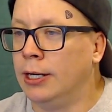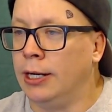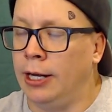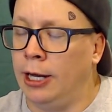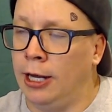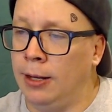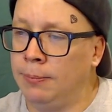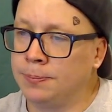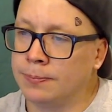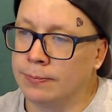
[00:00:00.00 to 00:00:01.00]

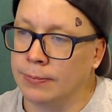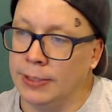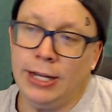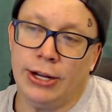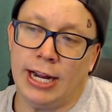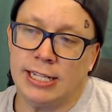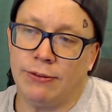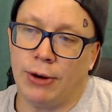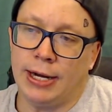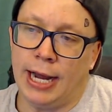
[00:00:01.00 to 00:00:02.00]
Yeah, you guys have a
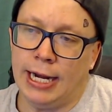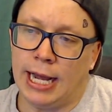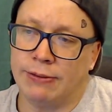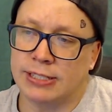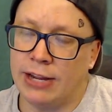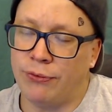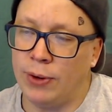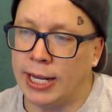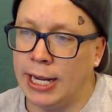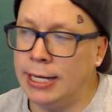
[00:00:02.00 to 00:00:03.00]
great night. Have a safe
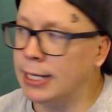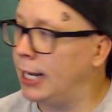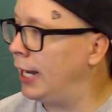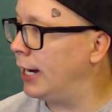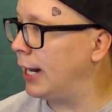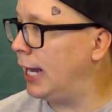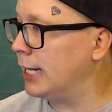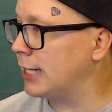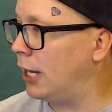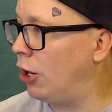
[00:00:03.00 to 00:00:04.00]
weekend. And
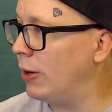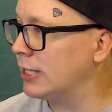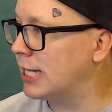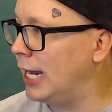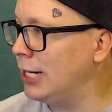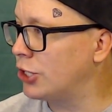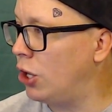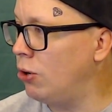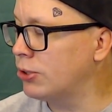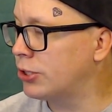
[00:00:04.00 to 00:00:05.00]
as I always say,
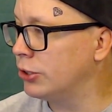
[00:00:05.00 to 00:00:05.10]
don't